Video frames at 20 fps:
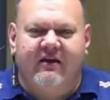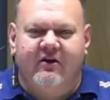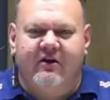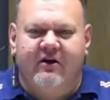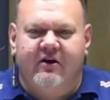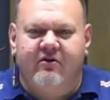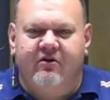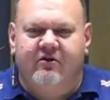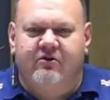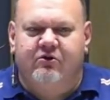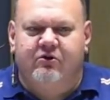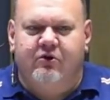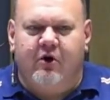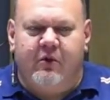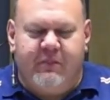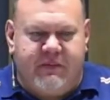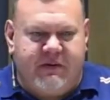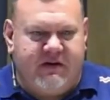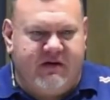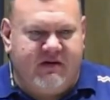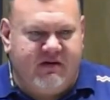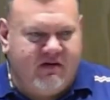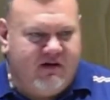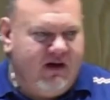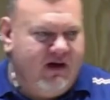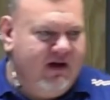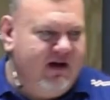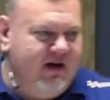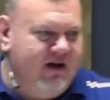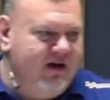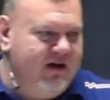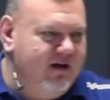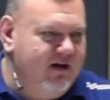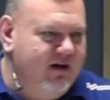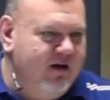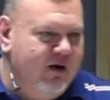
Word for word: you know, the top uh,